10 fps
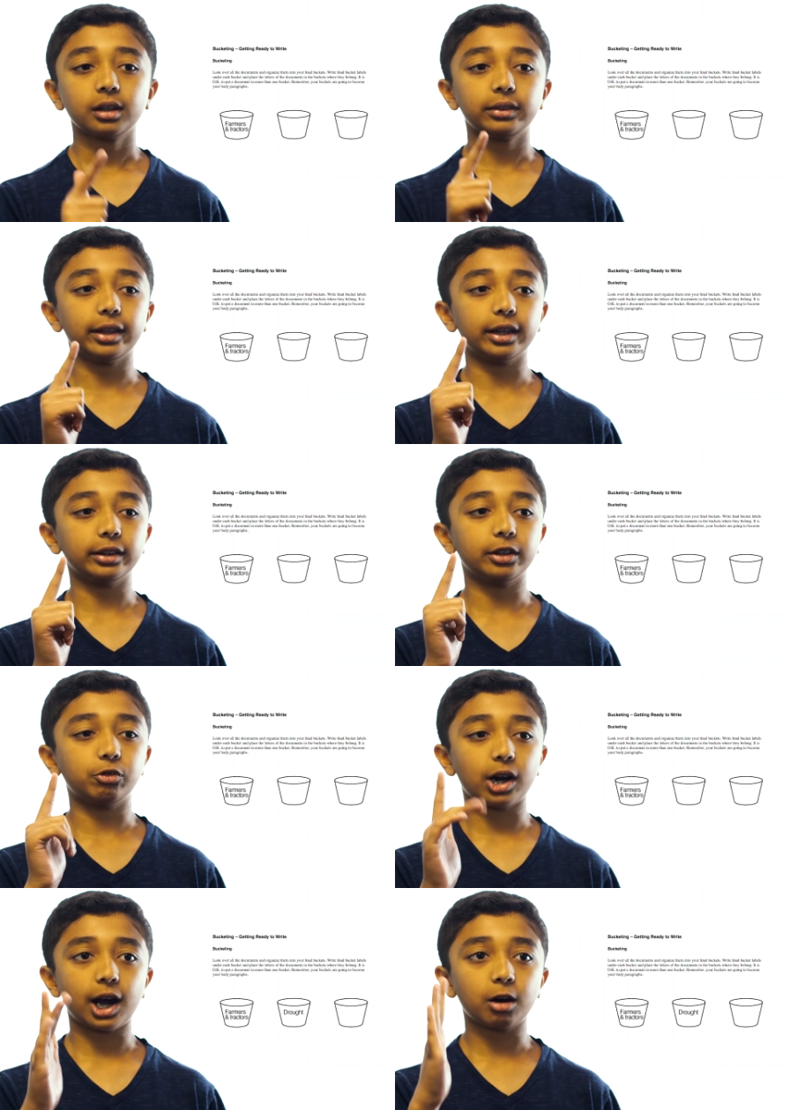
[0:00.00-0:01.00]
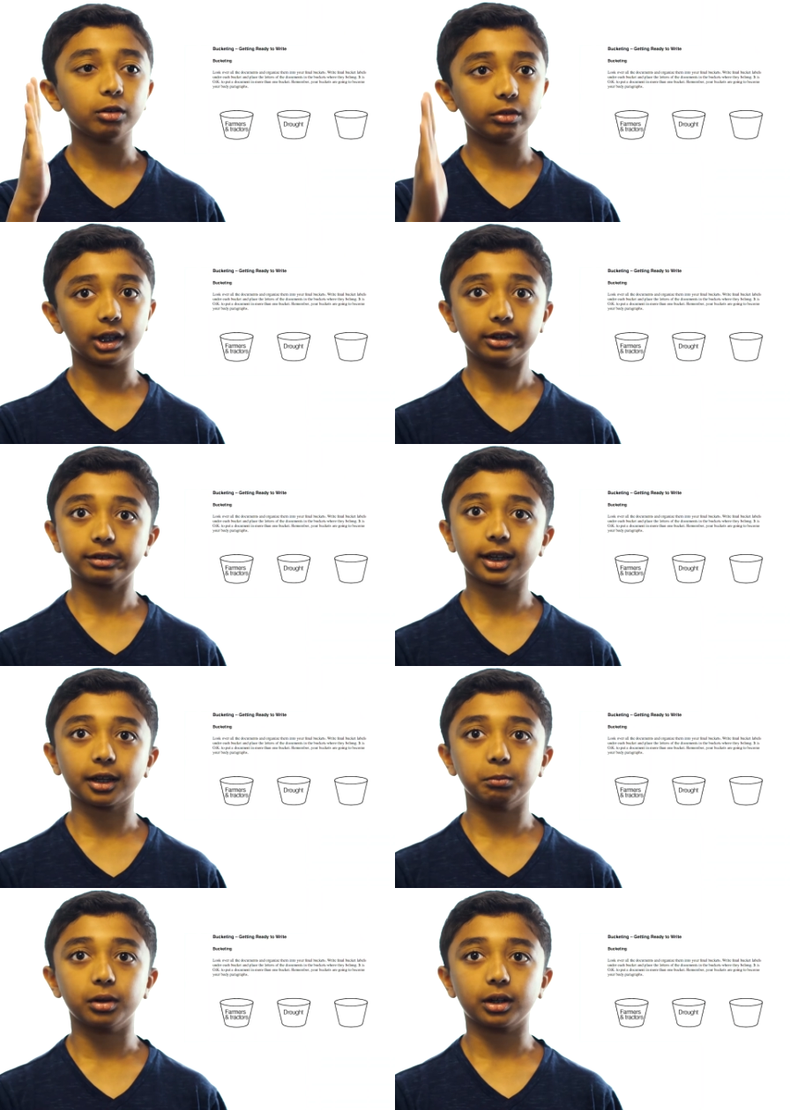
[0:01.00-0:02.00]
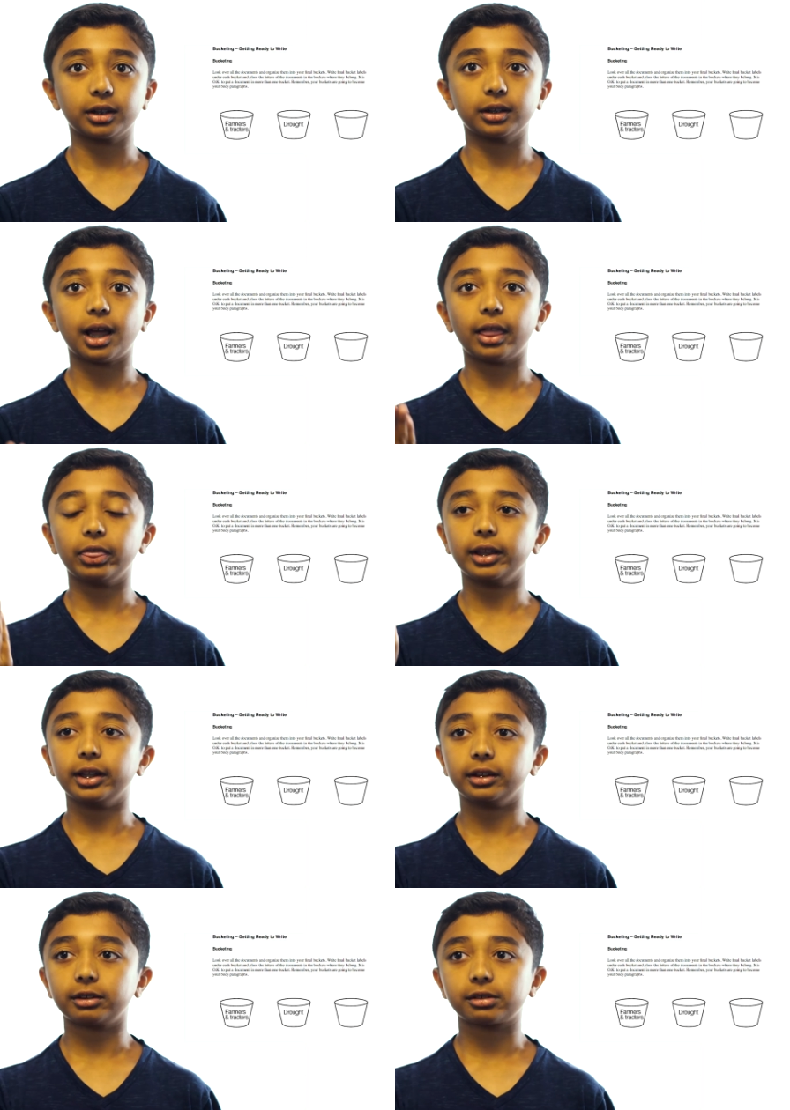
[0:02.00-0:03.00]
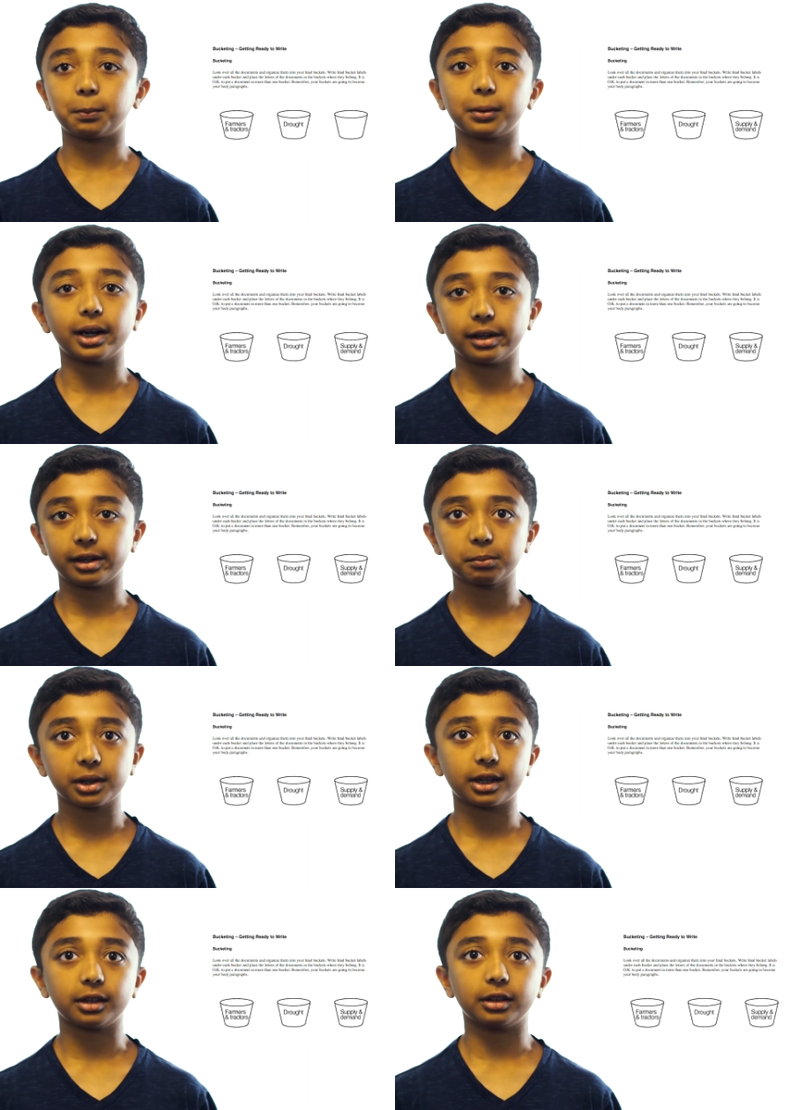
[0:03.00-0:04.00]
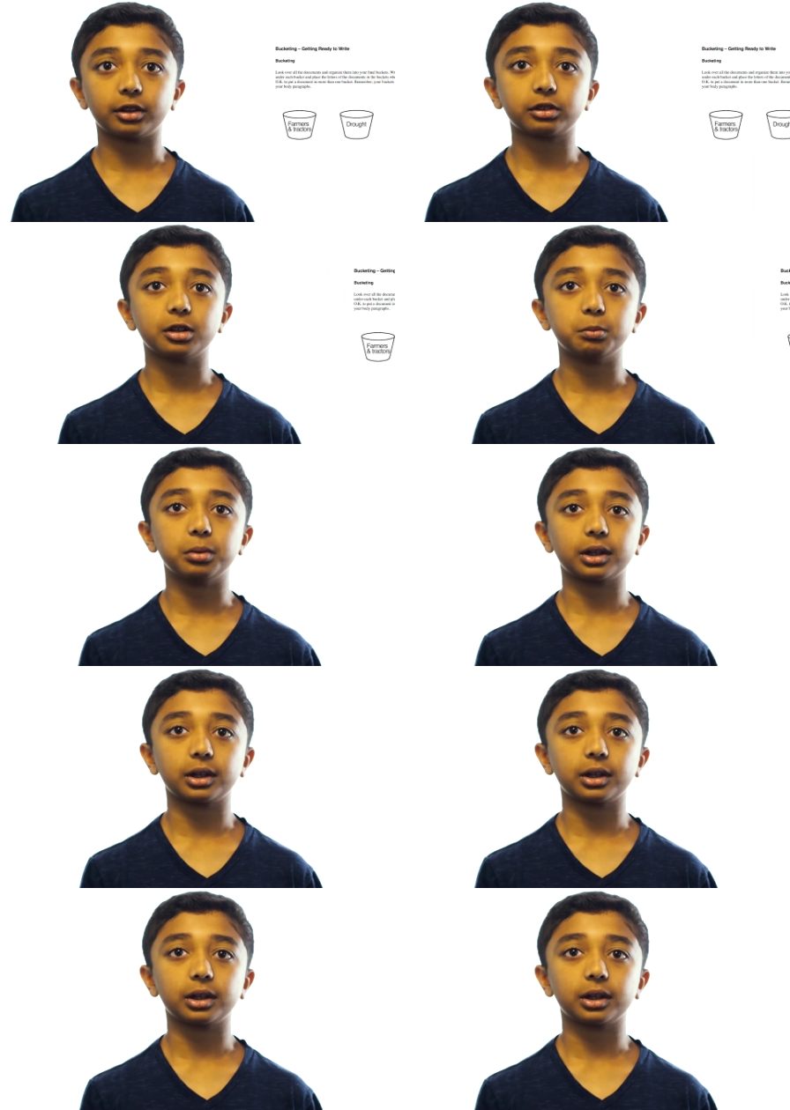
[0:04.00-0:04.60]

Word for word: then the drought then second bucket, and then supply and demand in the third